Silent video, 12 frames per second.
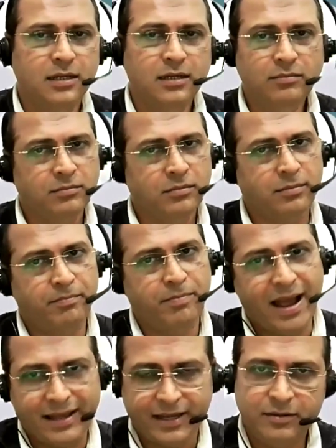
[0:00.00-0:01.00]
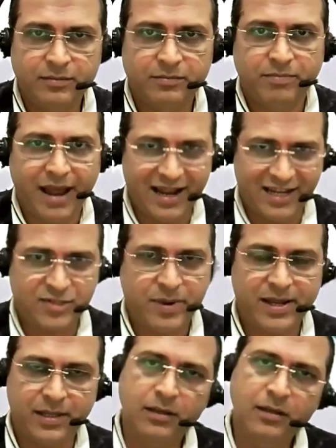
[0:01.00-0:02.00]
are the backed
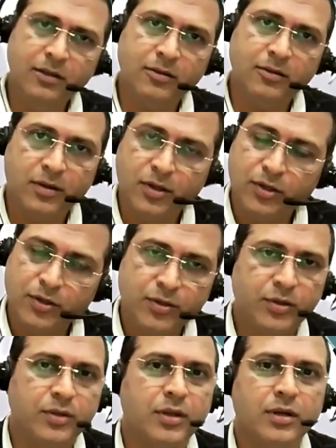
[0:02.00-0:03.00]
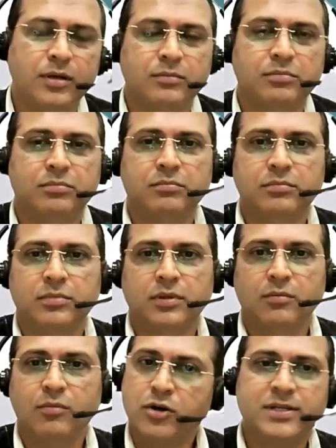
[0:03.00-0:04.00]
by the um,
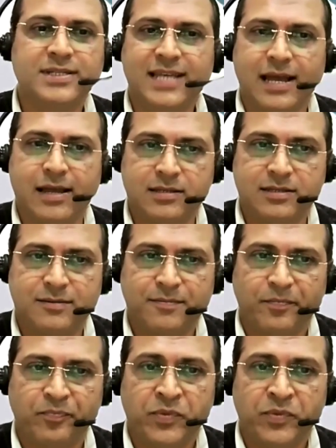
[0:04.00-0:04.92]
modern science.